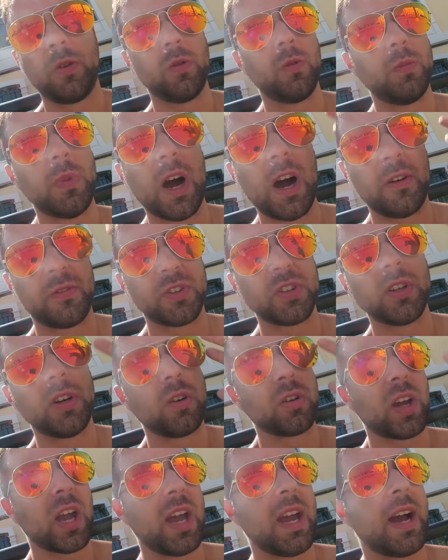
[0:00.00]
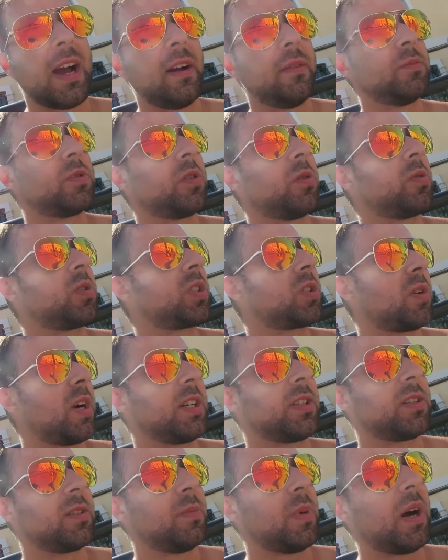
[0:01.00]
room after. Okay, I am so
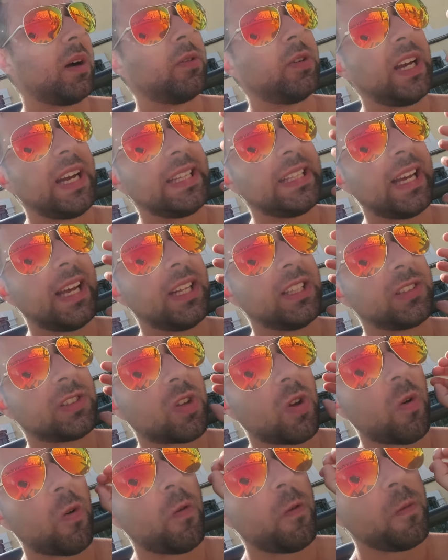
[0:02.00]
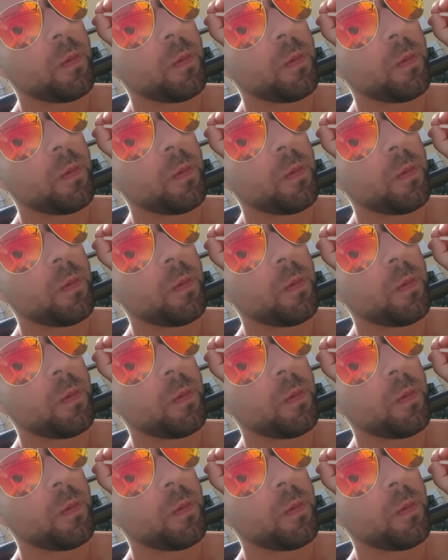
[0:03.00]
stressed about it and so